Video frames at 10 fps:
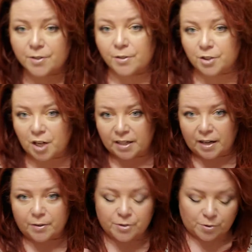they're checking
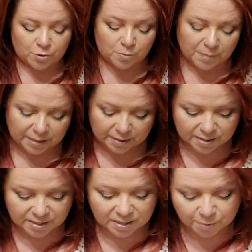out your social media to
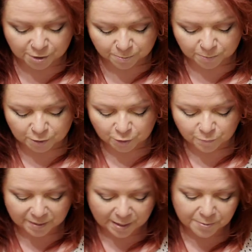see what you've
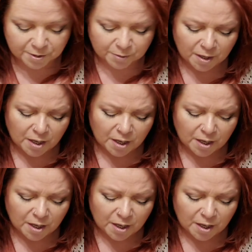been up to.